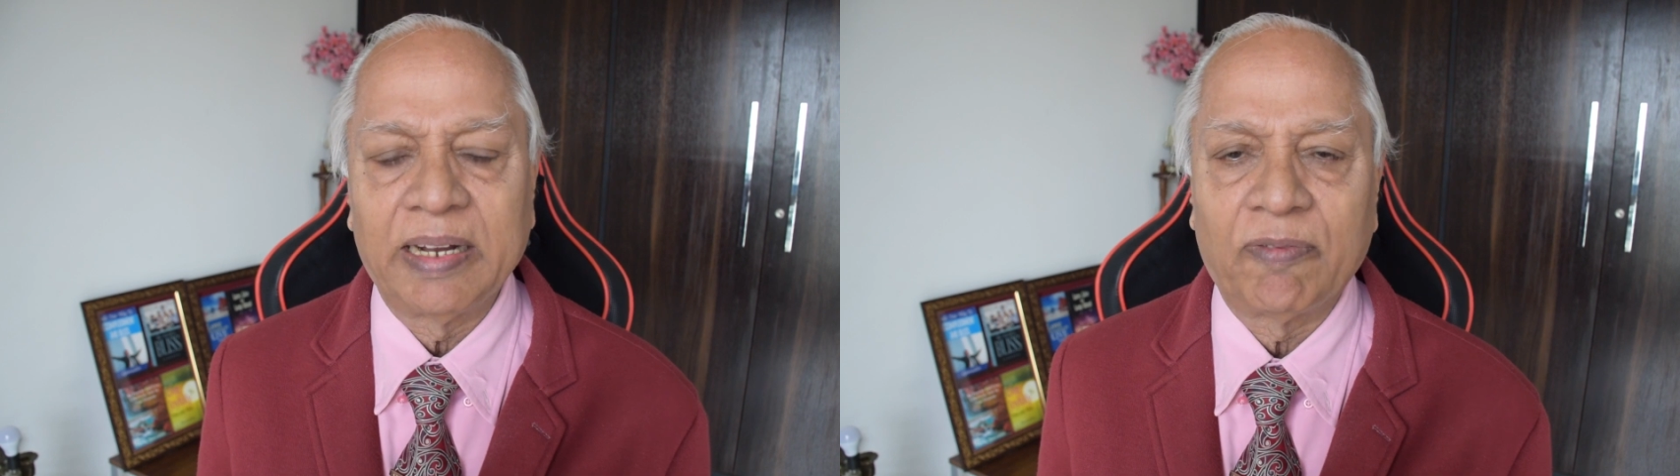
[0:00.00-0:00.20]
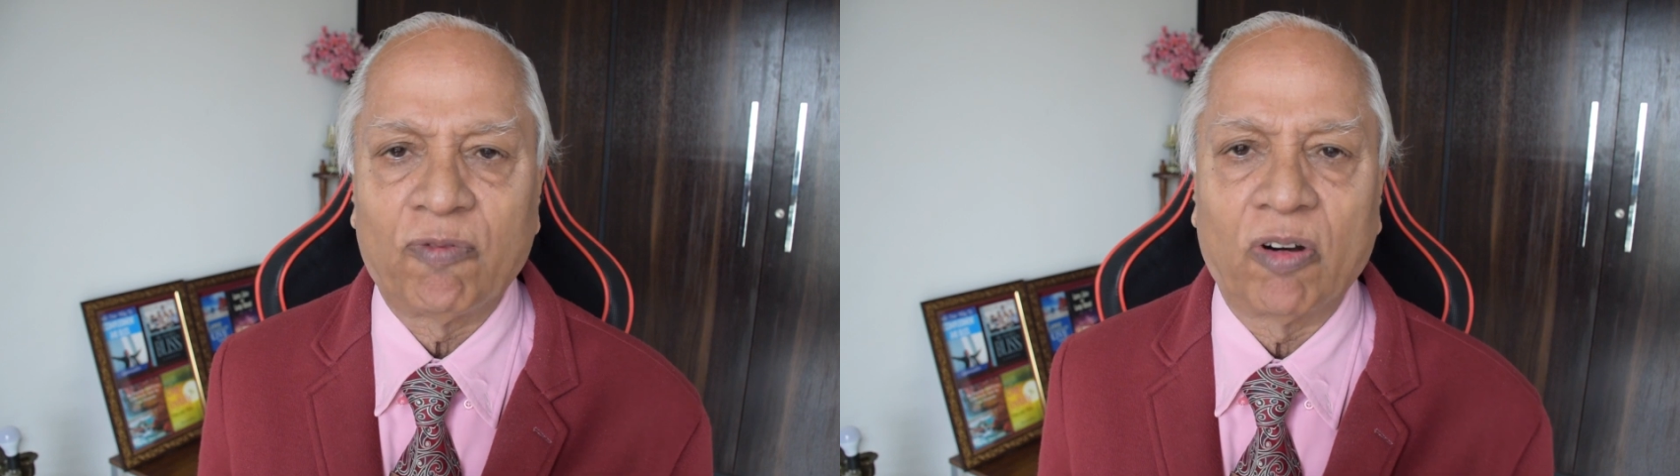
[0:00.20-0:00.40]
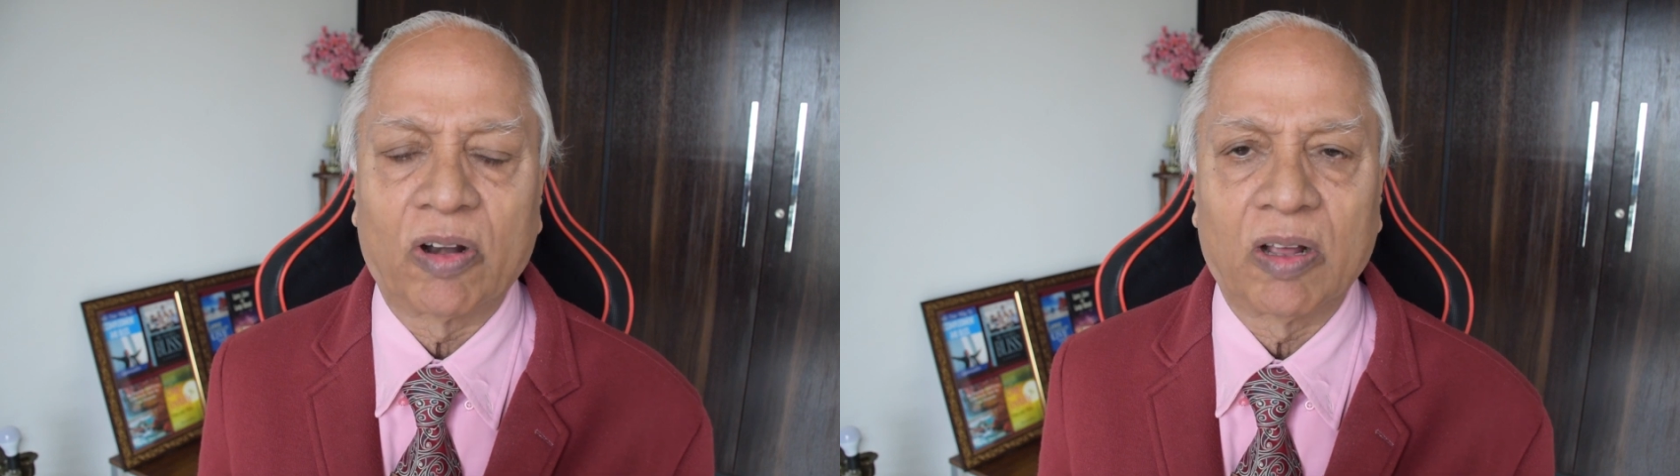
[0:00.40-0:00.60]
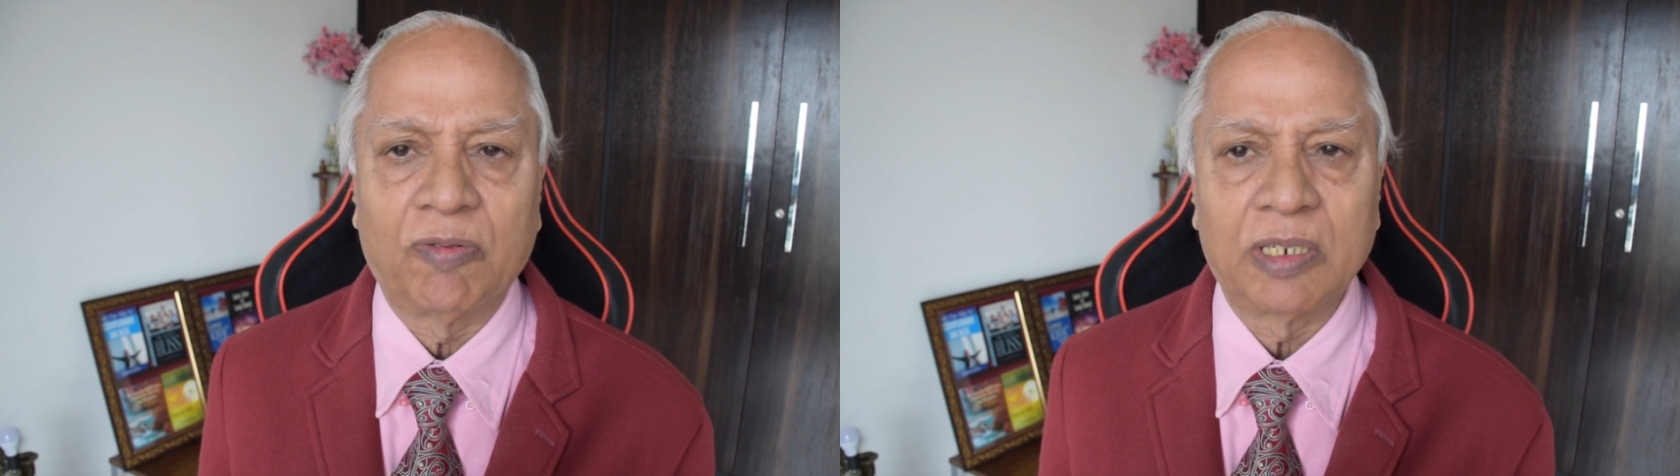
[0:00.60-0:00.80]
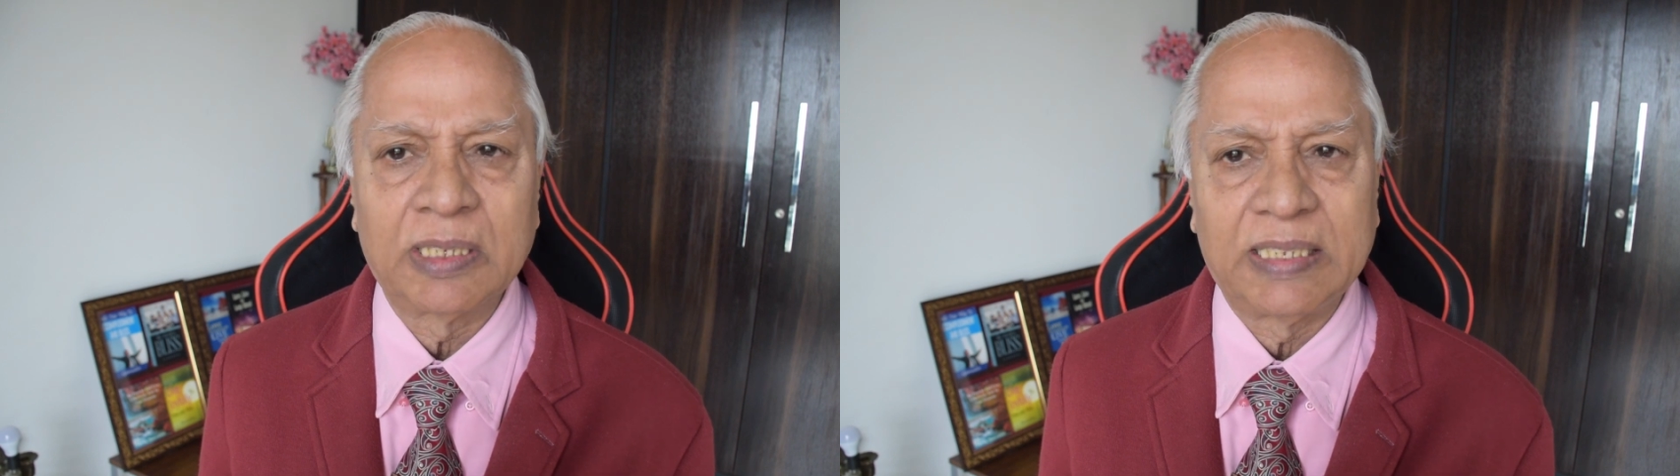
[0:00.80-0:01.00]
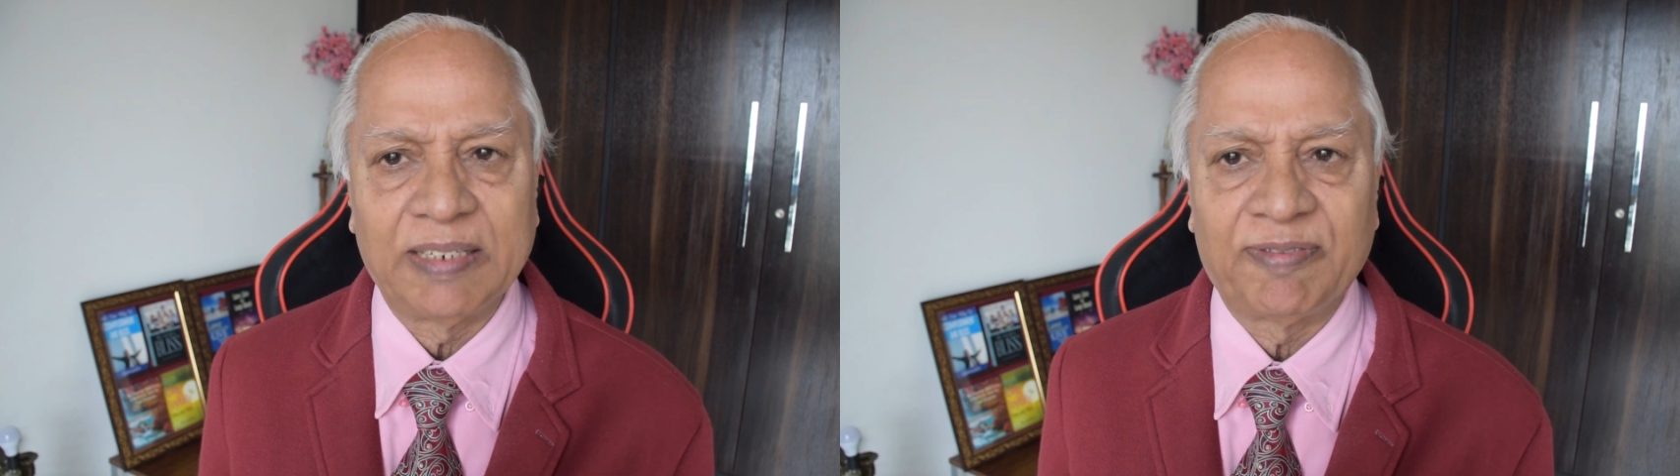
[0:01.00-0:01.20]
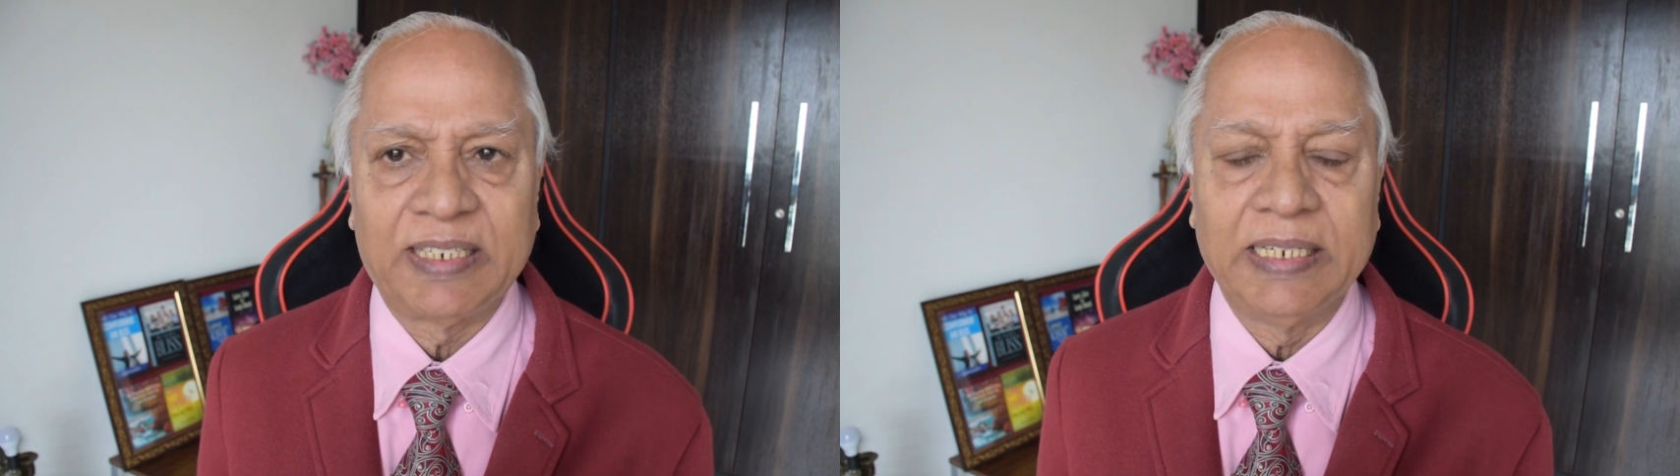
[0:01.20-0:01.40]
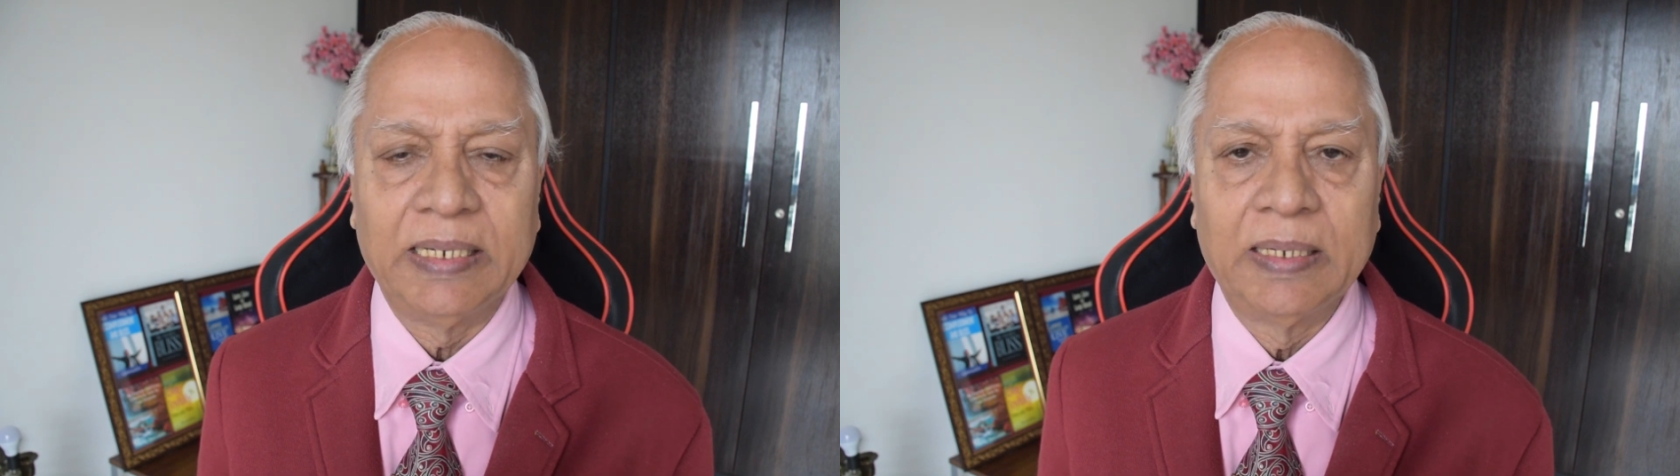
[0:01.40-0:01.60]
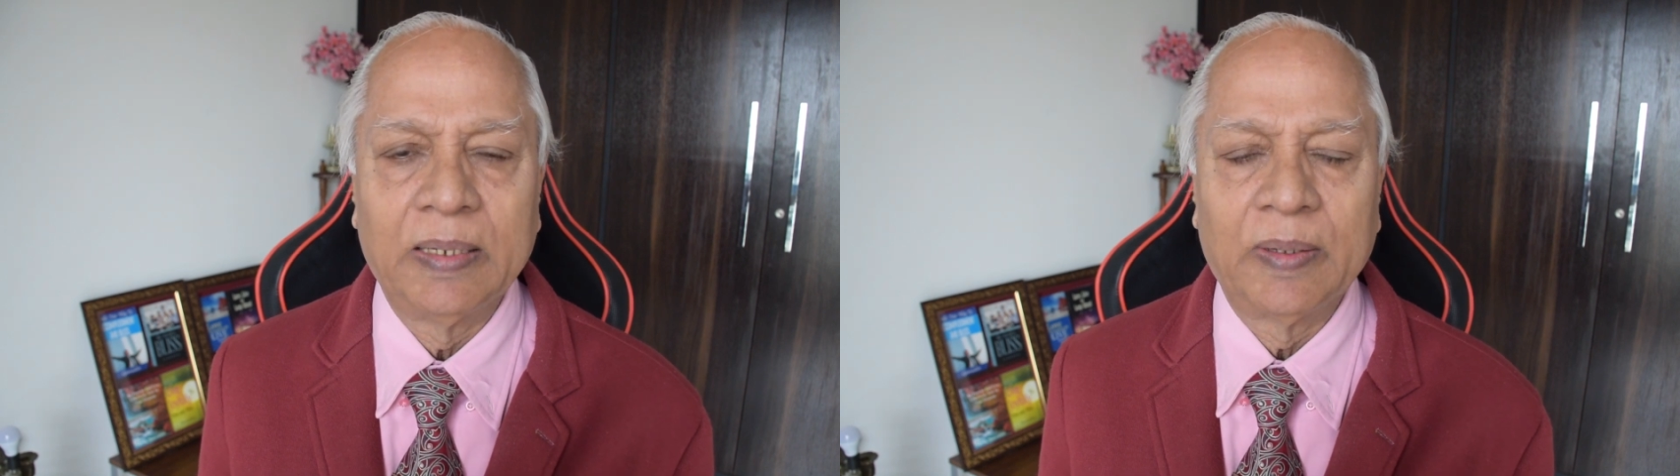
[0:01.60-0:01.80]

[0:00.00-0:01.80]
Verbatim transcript: and for our safety.